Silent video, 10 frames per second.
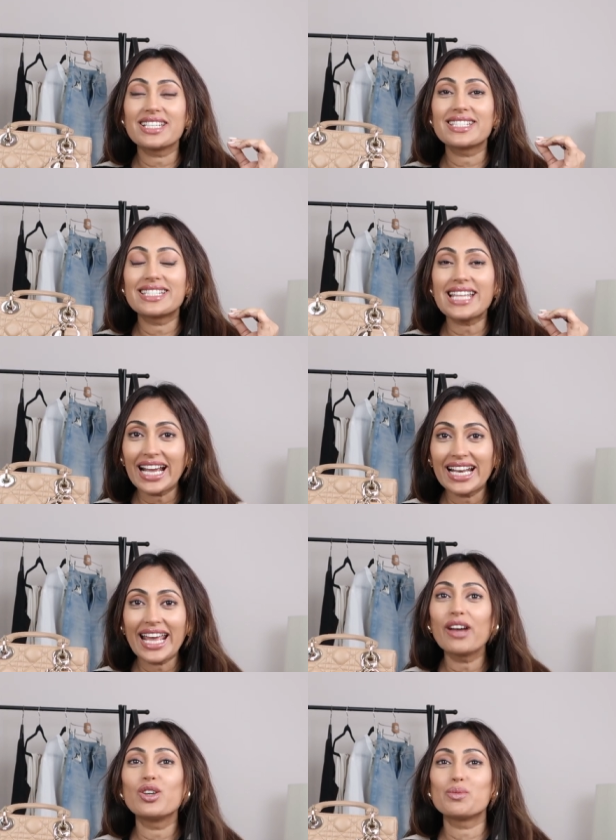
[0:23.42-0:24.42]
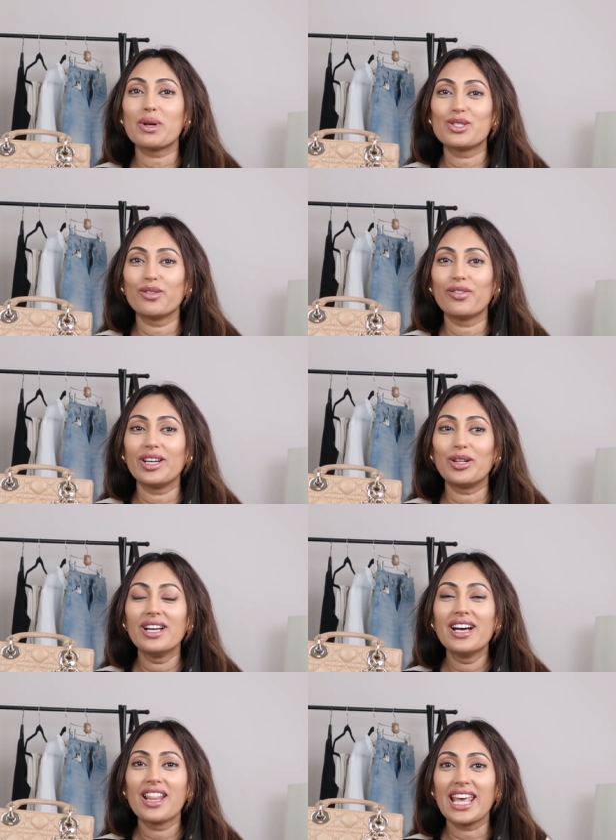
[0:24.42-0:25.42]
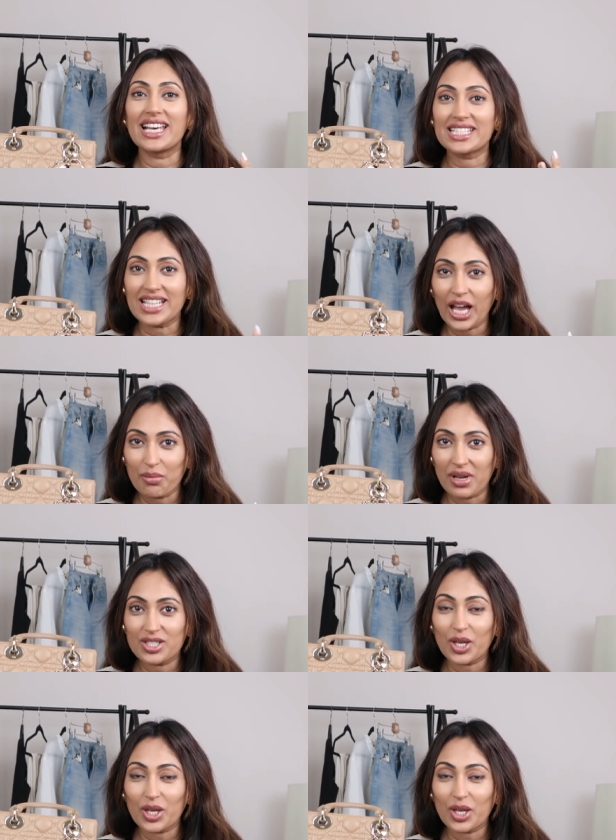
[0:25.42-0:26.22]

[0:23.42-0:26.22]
exactly how you're supposed to feel, the excitement.